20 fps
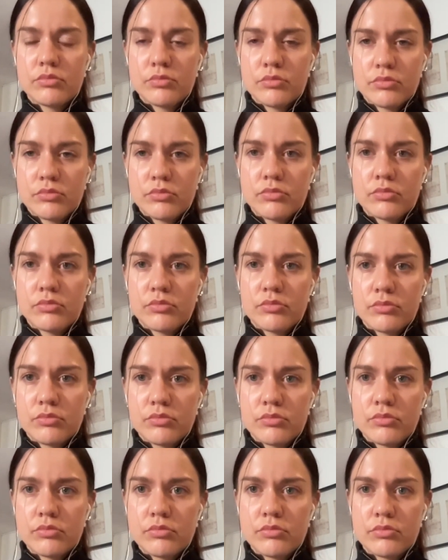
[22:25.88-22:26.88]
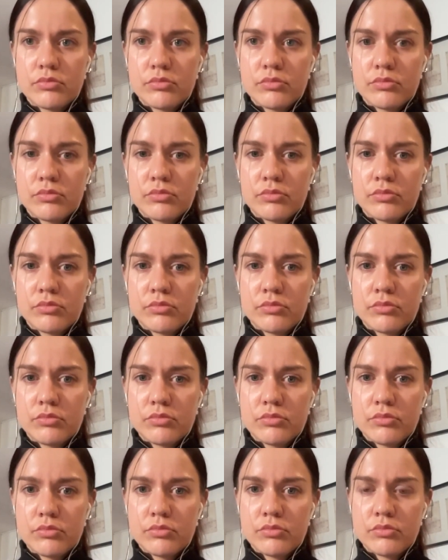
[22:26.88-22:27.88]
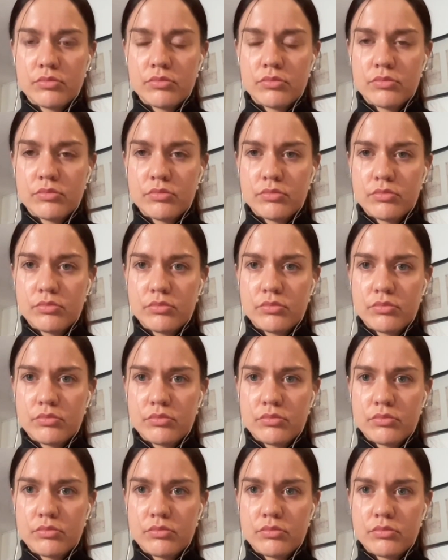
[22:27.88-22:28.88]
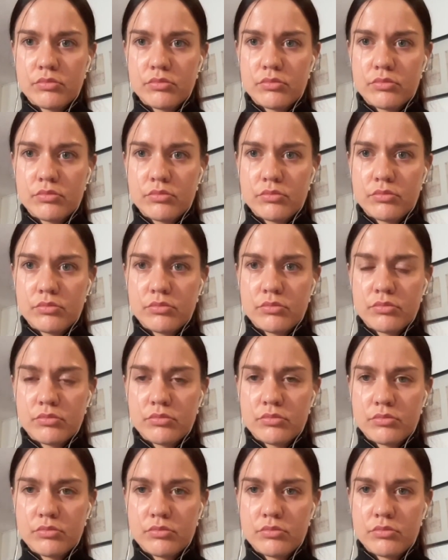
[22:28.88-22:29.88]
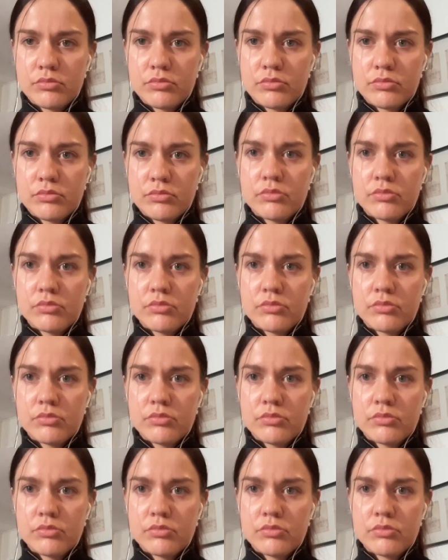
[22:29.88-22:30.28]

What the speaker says: The person shown says nothing.